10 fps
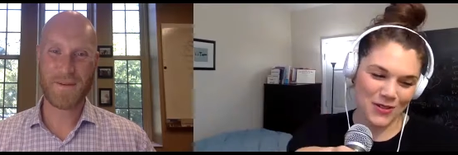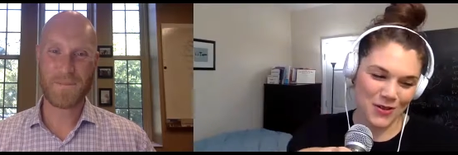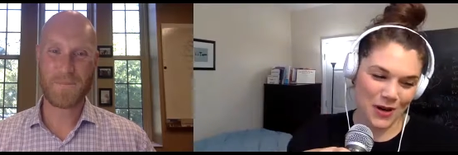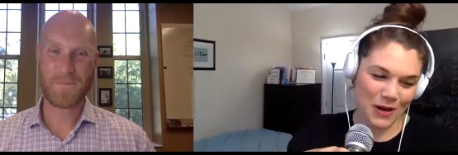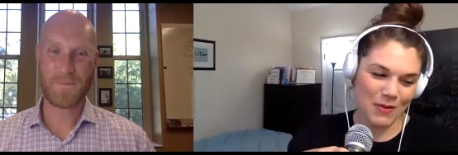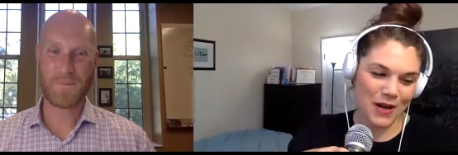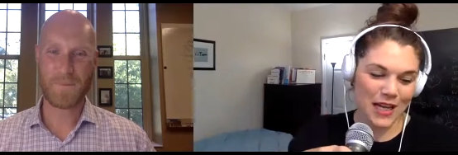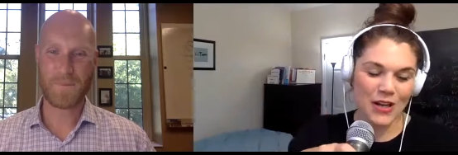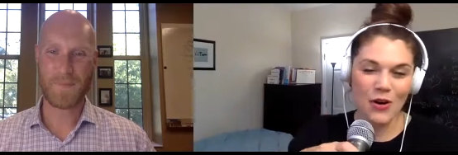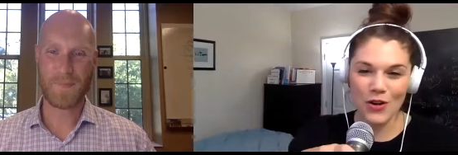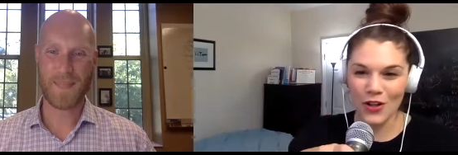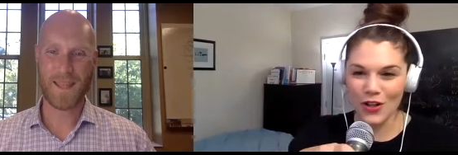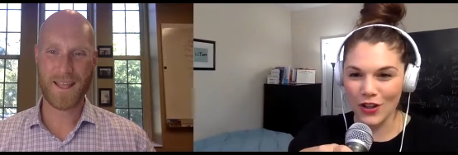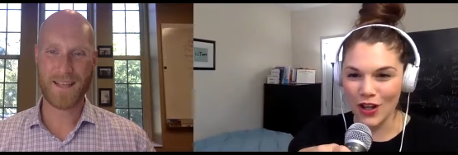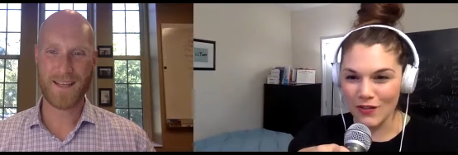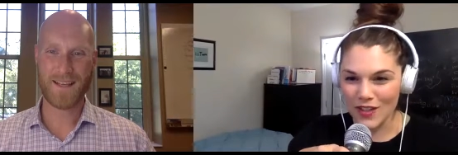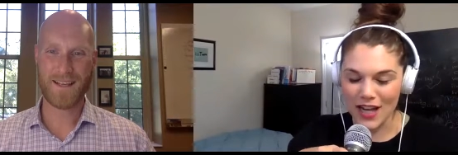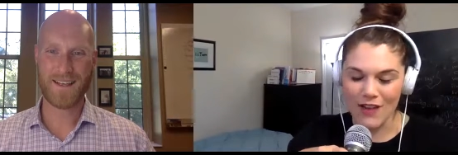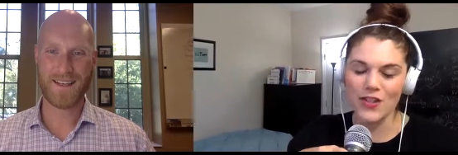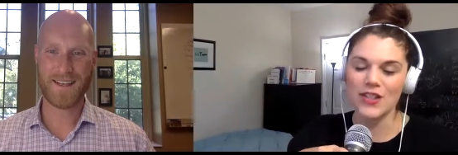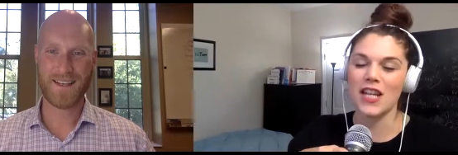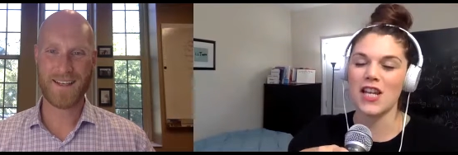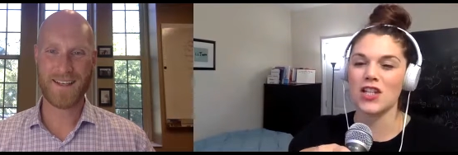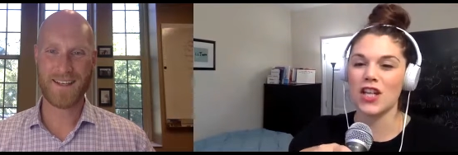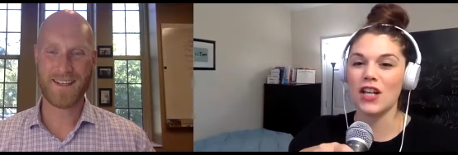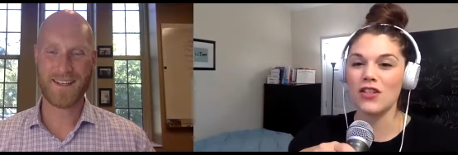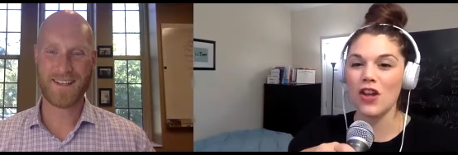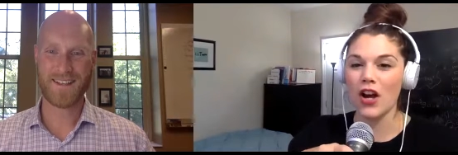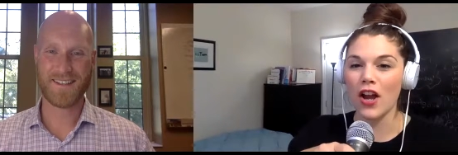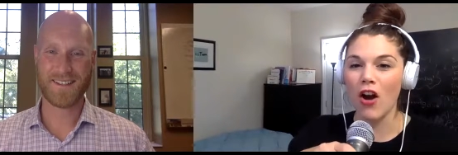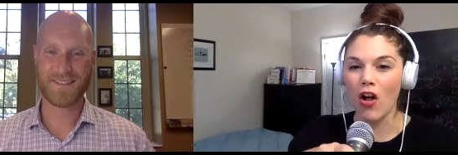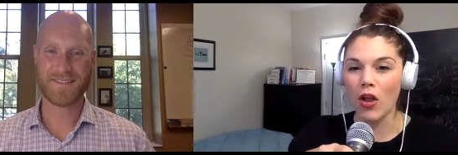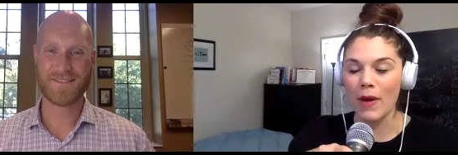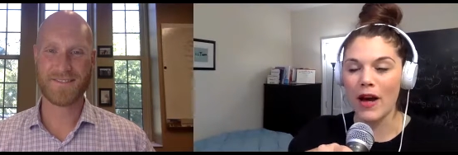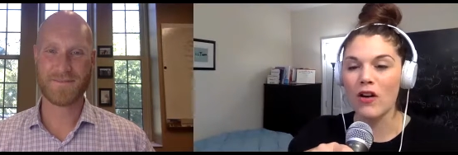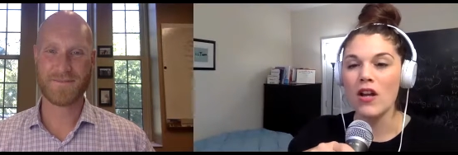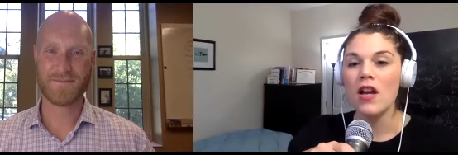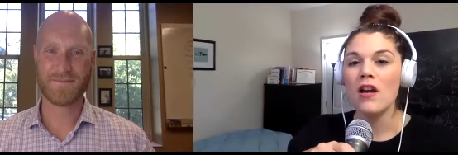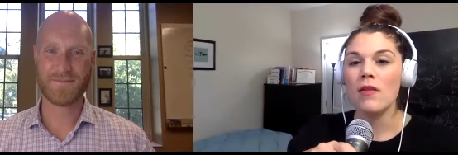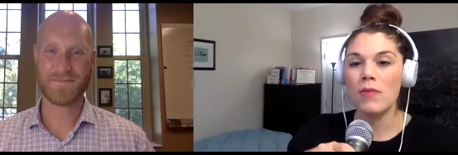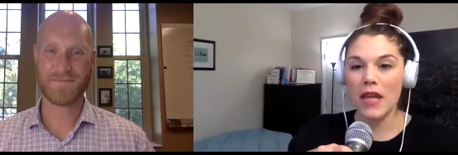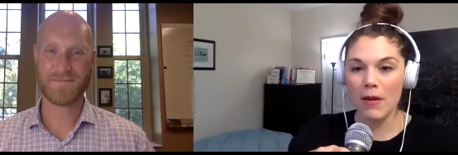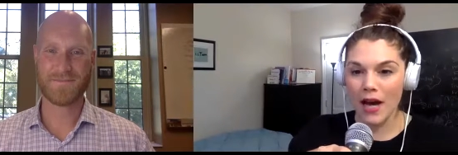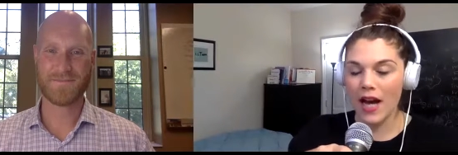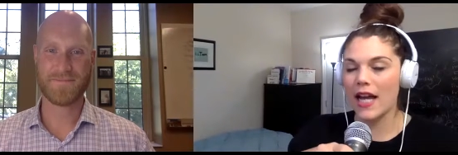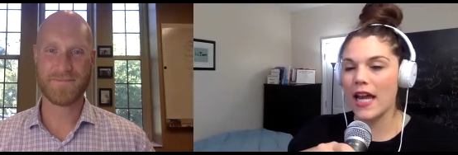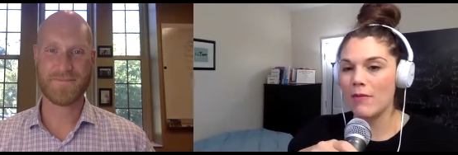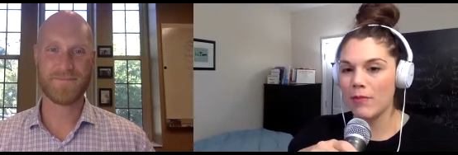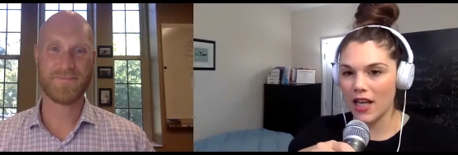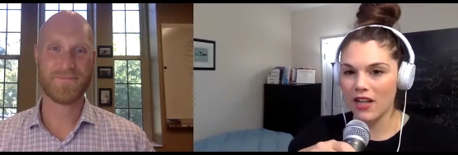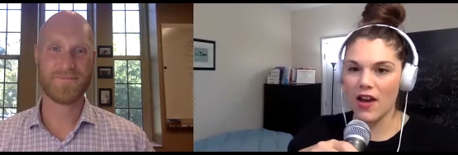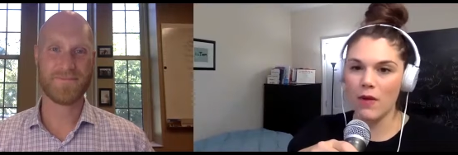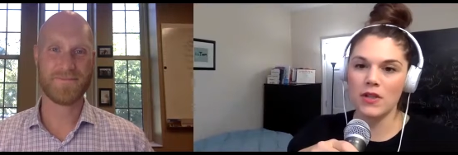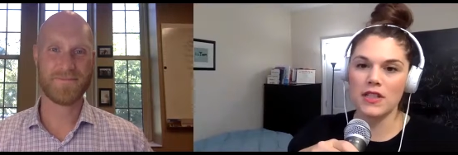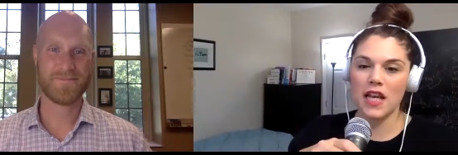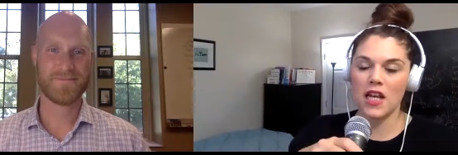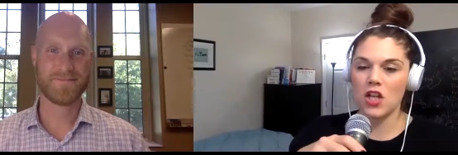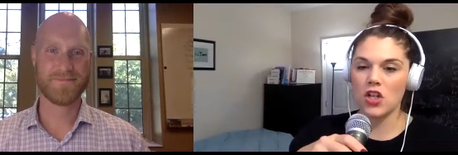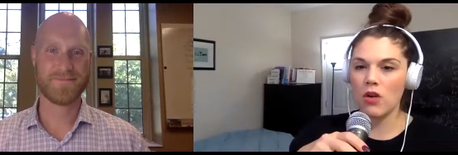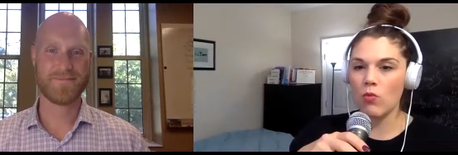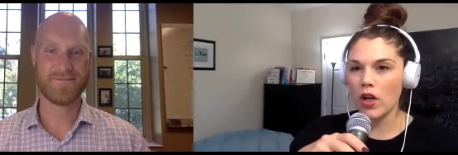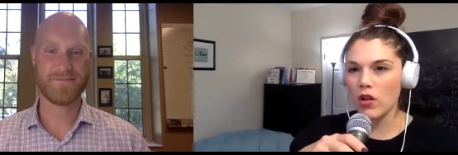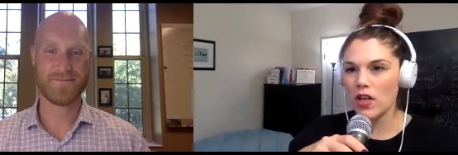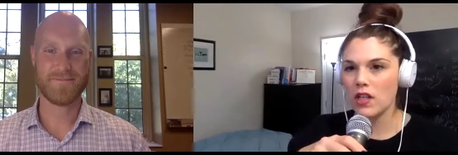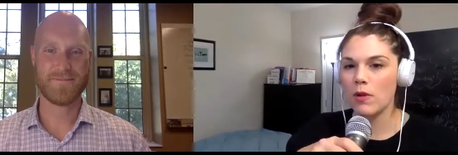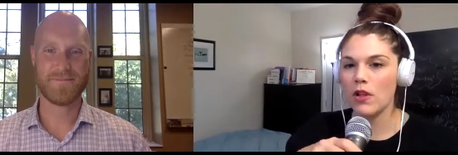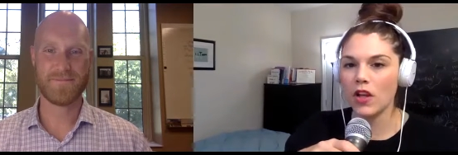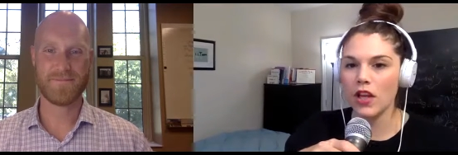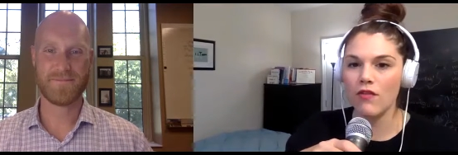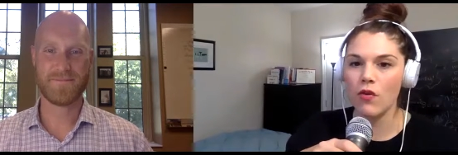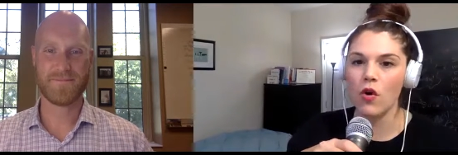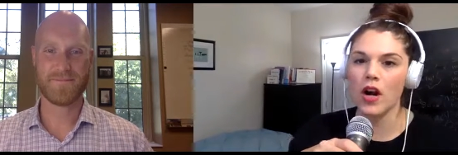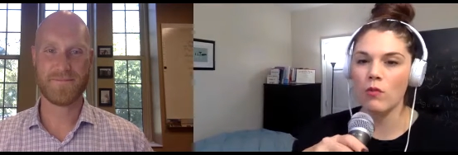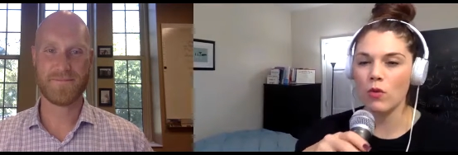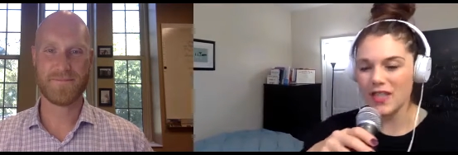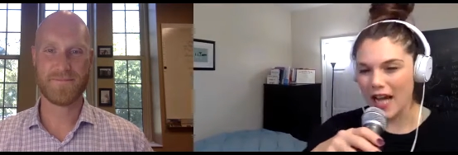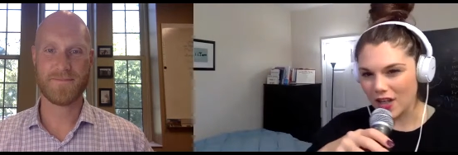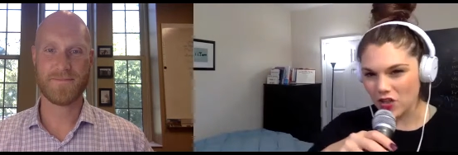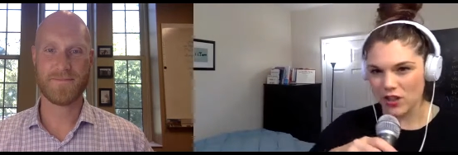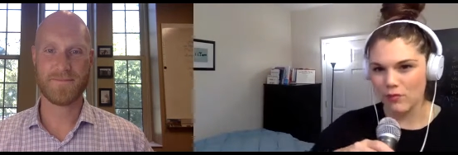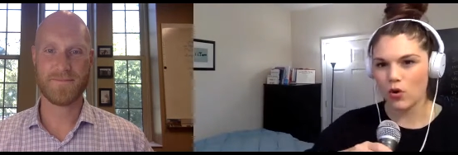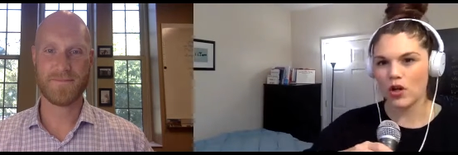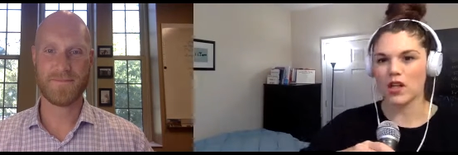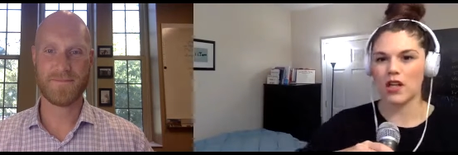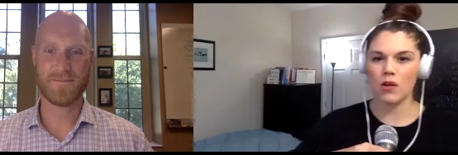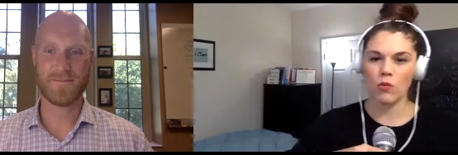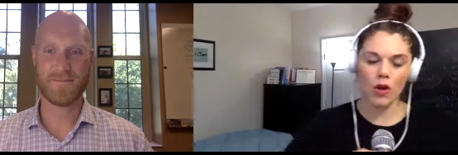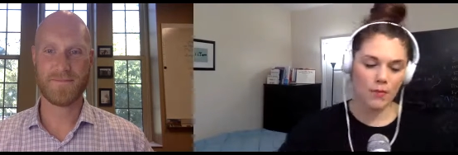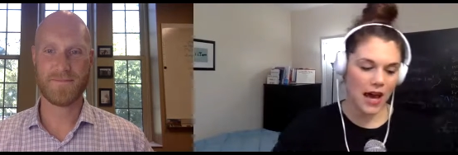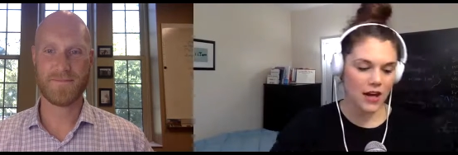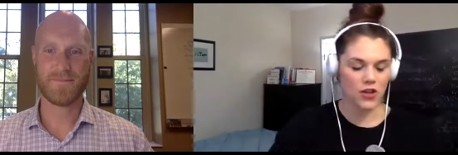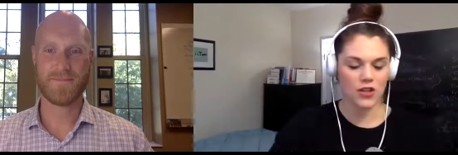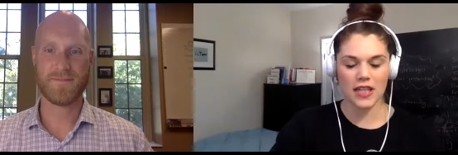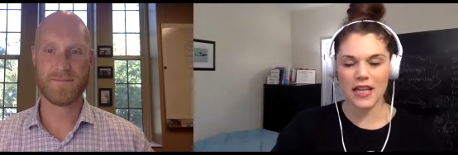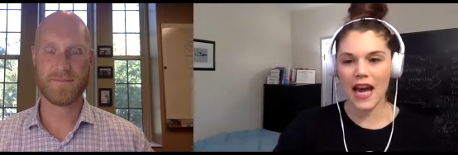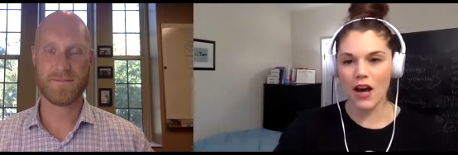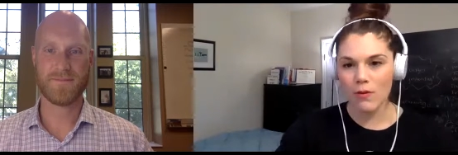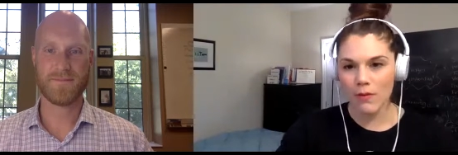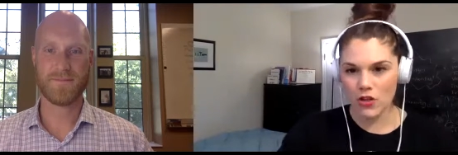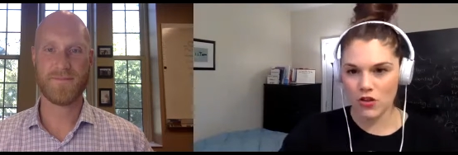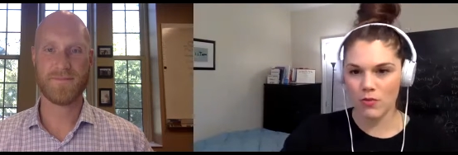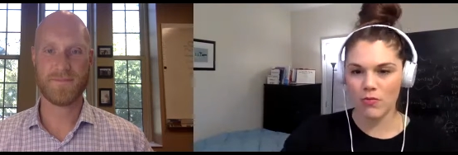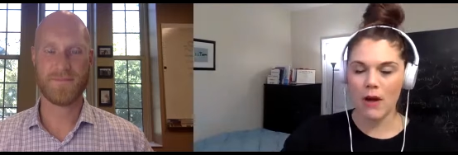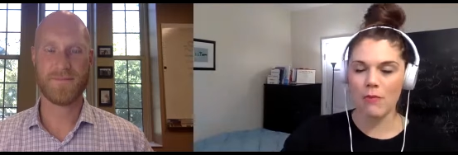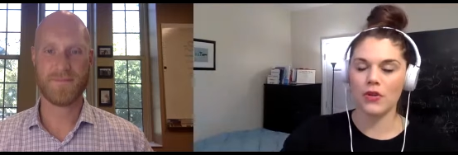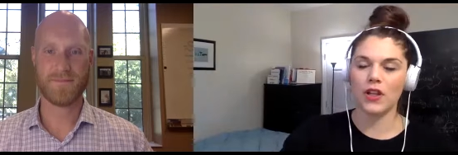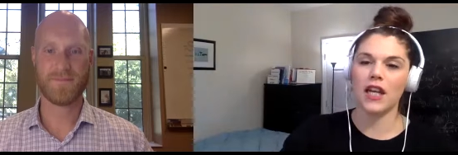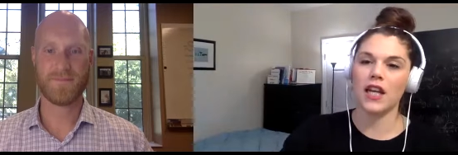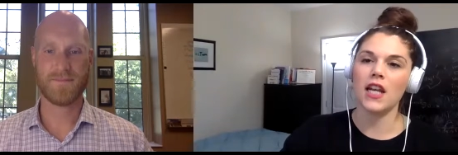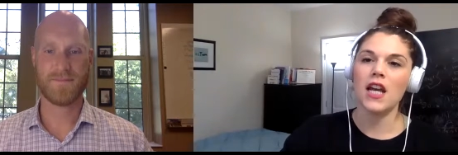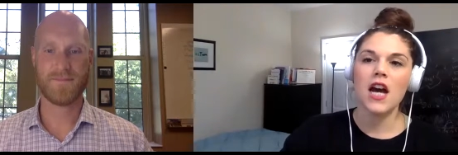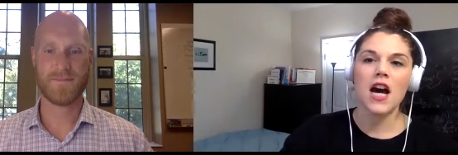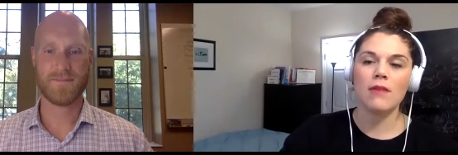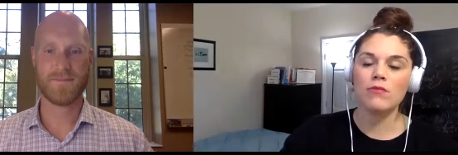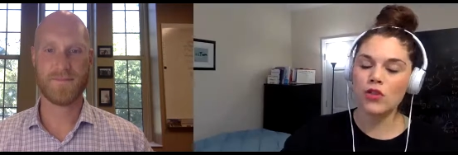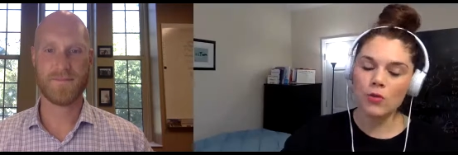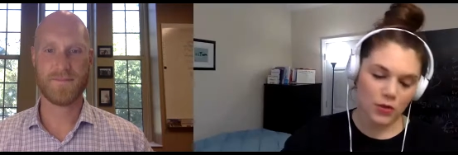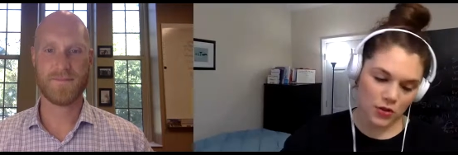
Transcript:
Speaker 1: do the work. But I know you're gonna love this conversation. It's talking all about BMI and body fat percentage and what you need to be looking for and what's actually important and what matters and how to measure it properly. And I'm super